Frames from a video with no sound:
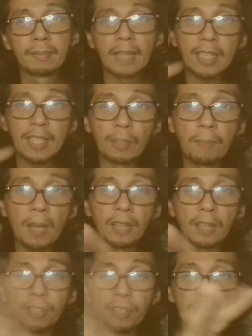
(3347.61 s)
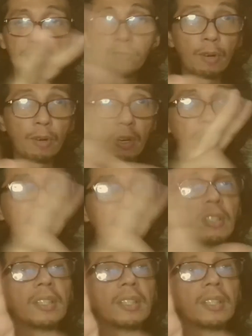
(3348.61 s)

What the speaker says: That's how the politics of war